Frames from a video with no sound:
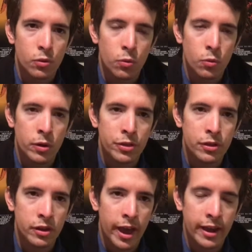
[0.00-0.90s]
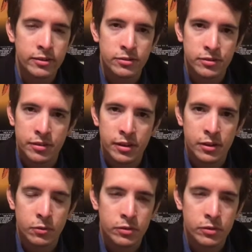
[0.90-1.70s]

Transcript: with good actors in it,